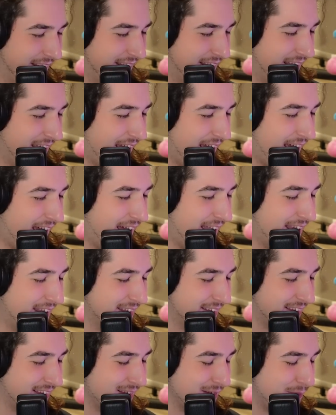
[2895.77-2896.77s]
Nah,
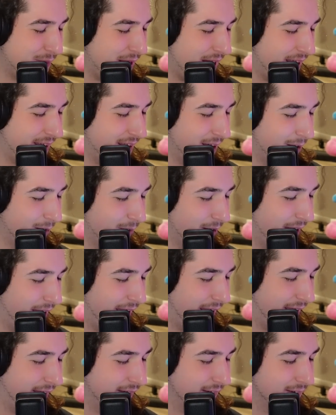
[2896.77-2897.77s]
this is a bot. No
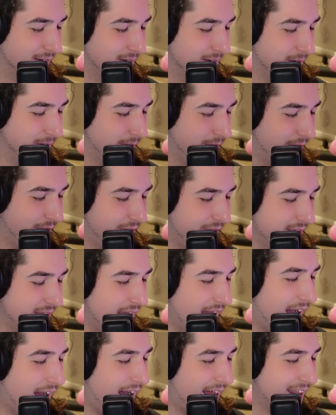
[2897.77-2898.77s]
way.
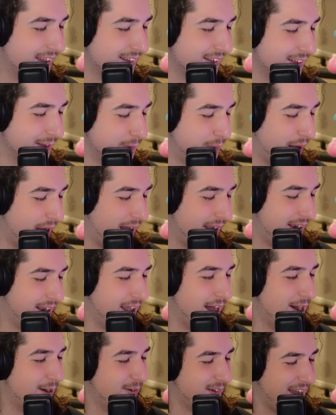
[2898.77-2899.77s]
Nah, this is a bot.
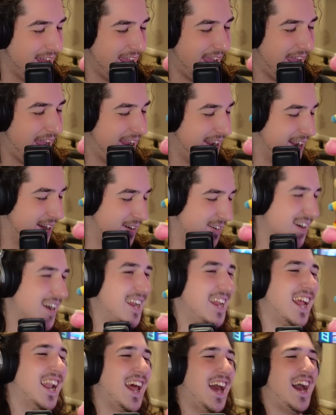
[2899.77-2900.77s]
No way. Ain't no way.
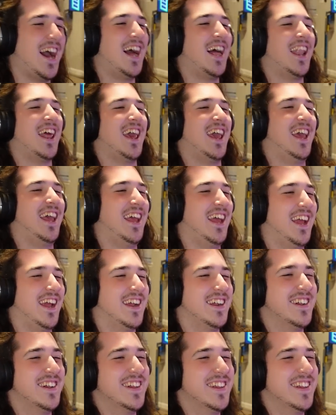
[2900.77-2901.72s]
Get out of here.